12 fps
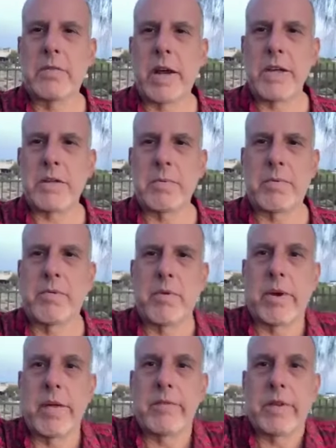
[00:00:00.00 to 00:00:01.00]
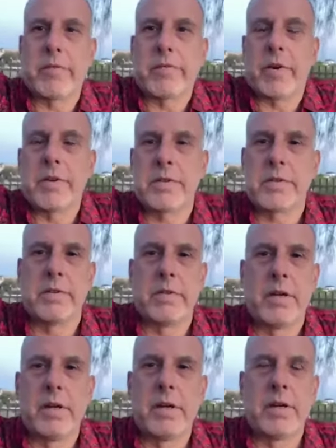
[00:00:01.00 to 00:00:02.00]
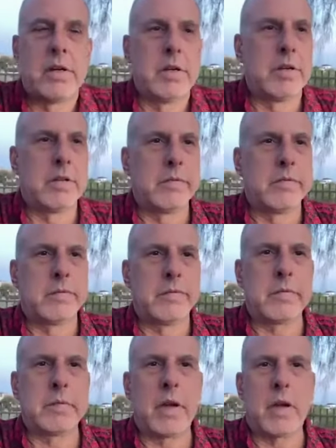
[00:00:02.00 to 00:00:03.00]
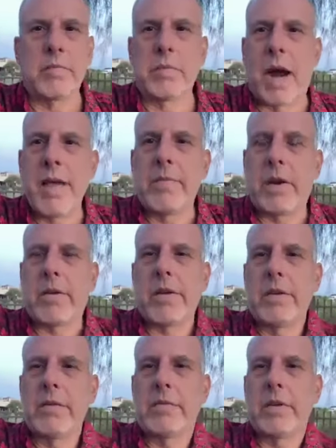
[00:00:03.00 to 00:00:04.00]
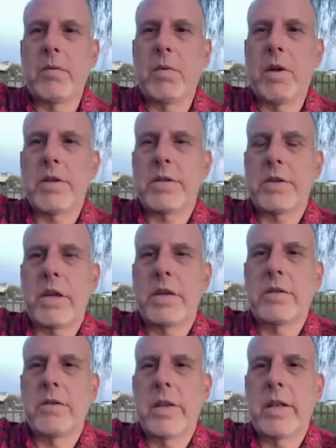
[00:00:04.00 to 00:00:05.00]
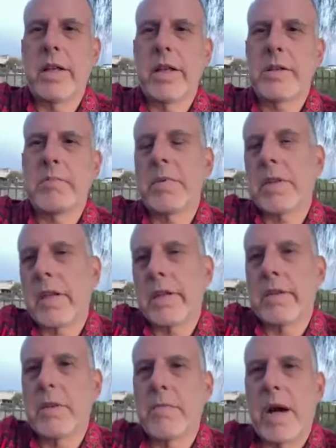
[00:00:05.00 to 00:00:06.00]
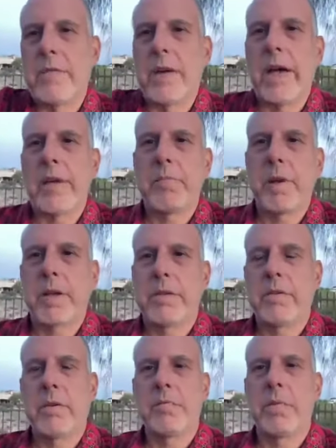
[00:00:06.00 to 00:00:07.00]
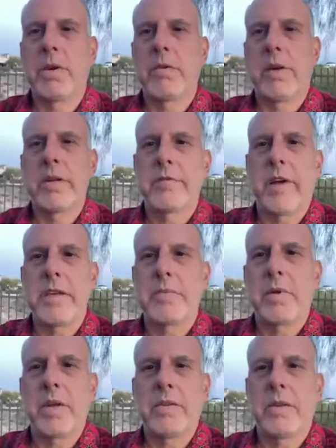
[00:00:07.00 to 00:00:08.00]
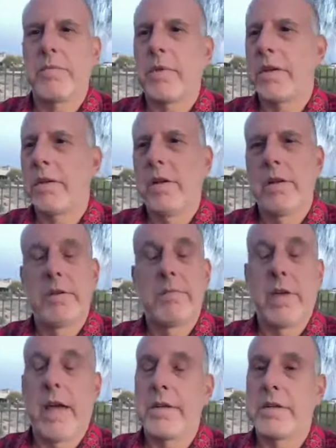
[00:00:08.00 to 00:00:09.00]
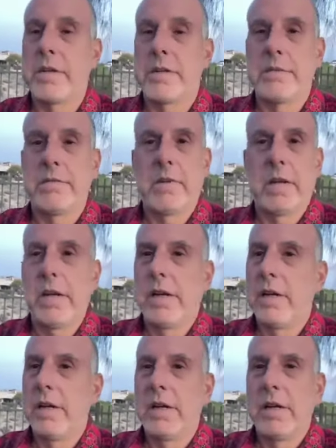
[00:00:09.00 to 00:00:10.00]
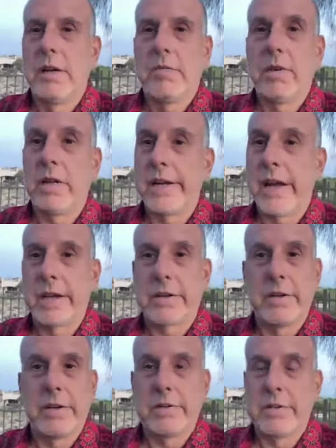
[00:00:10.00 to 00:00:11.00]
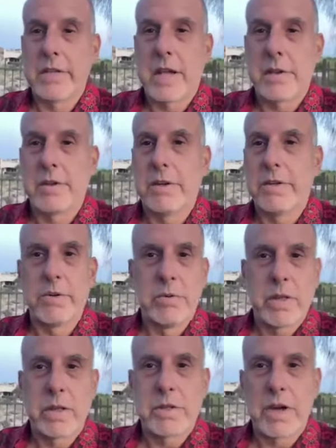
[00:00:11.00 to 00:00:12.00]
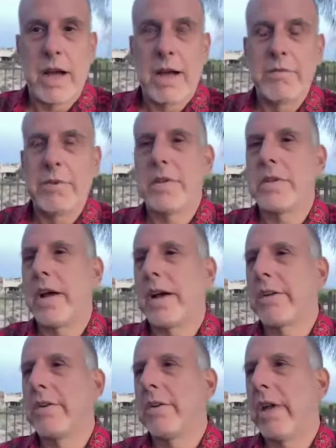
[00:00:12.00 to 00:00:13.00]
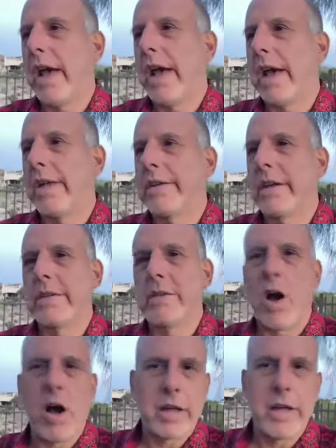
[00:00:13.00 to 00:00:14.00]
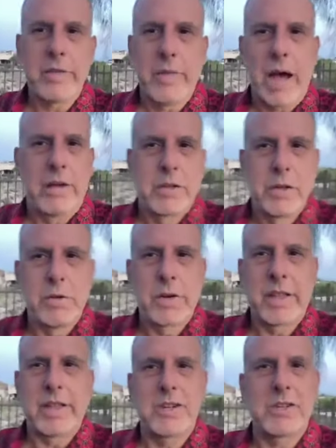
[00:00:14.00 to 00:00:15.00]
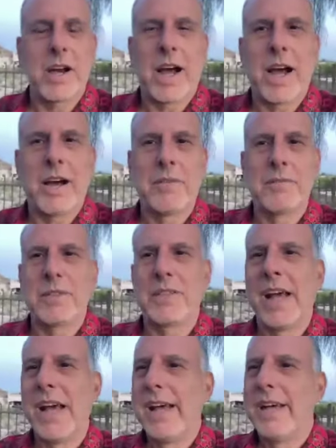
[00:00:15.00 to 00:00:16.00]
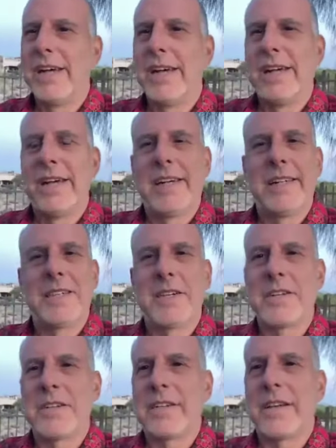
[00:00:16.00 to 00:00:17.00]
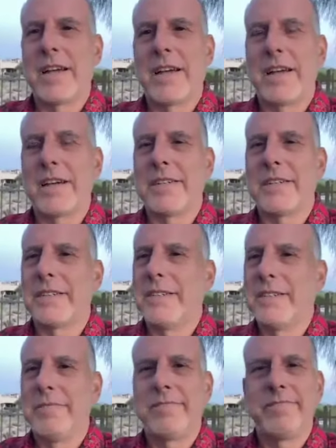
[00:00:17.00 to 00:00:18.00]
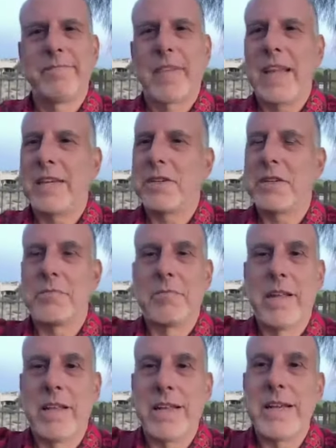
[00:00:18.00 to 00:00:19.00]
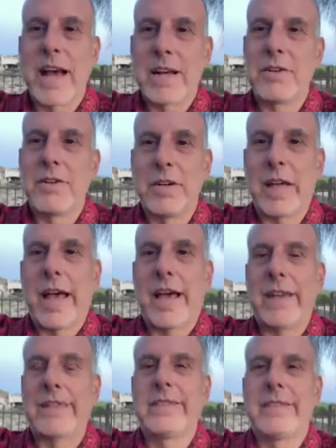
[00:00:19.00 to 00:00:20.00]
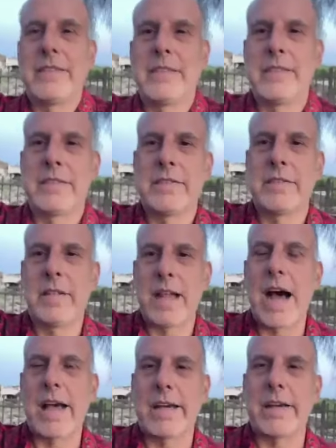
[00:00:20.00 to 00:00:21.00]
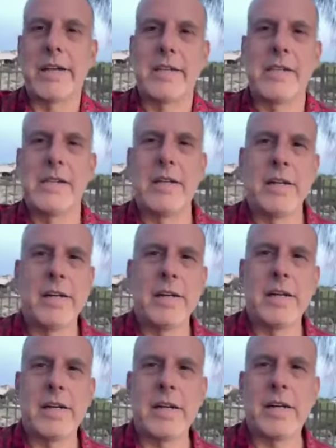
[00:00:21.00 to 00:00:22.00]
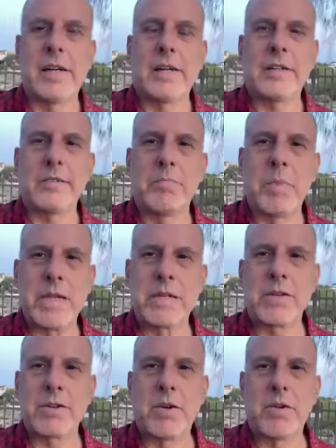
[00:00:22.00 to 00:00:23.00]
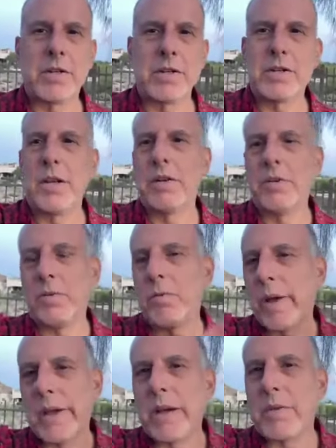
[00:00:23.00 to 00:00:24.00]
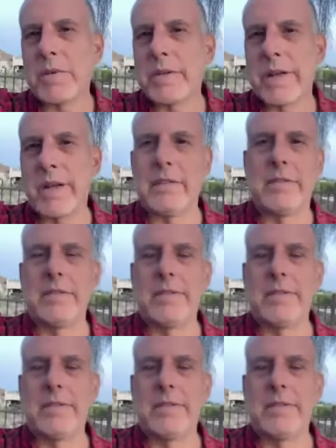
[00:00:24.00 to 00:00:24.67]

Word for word: race before even the first uh, primary there was uh, during the election, but then Obama handpicked her and put her in as vice president. But man, she's really not good. She's not good at doing the job. She's not good at uh, talking about doing the job. She's just, uh, she's really not good at lying. Uh, business owners, we can always tell.